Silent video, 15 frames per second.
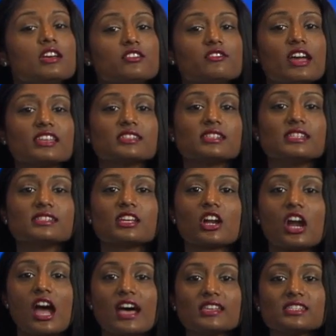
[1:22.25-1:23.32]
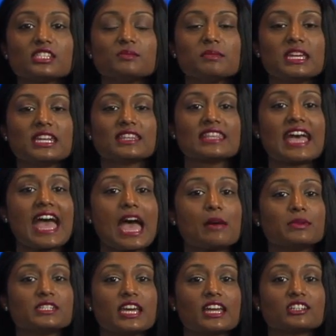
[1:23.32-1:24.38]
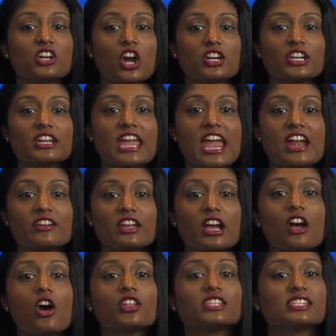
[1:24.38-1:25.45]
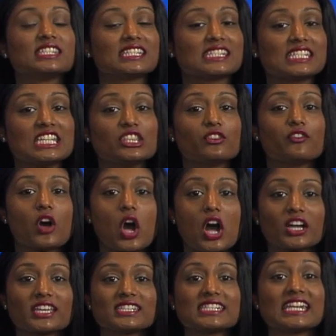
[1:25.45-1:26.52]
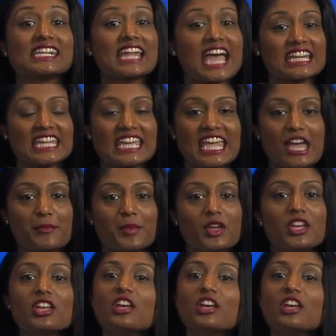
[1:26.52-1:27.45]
Residents are asked to meet at the Habitat Garden area on the 16th of August at 9 a.m.